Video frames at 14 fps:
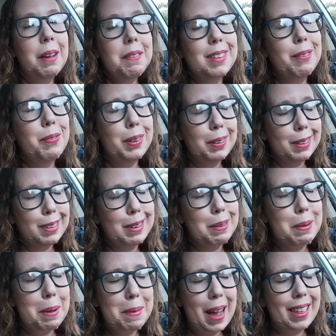that was difficult to do
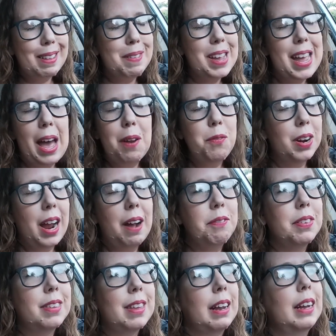my math in my head for
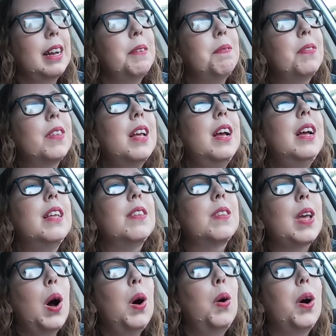half a second.
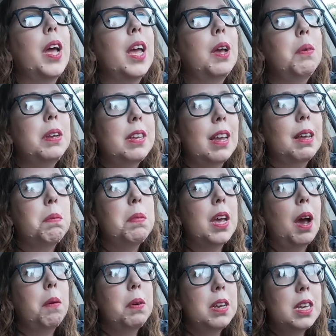So it would take me,
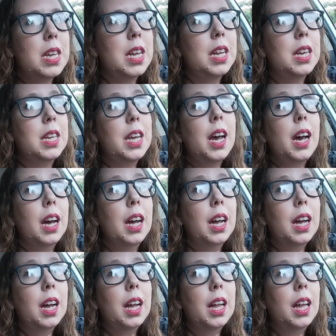I would need, yeah,
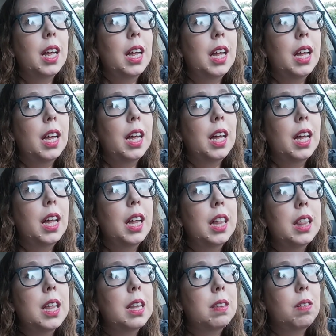
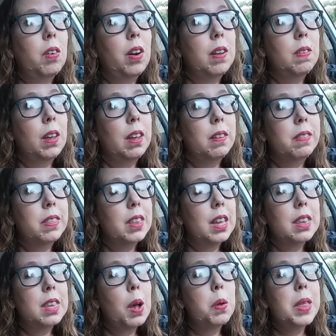that's crazy.
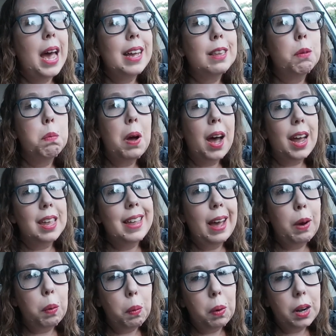So that's why
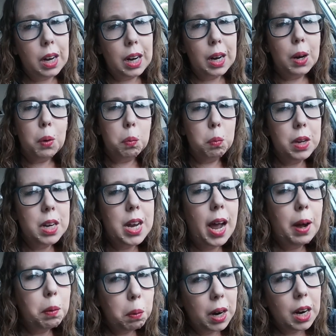that order would
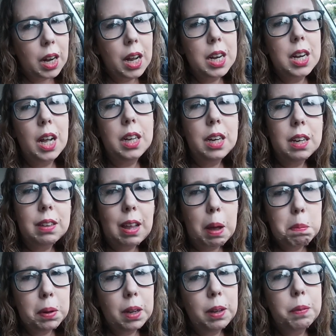not work. Another
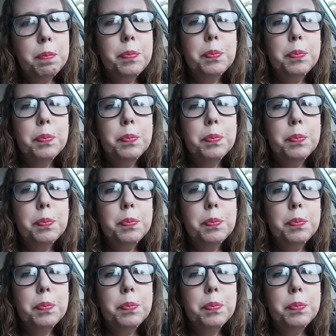example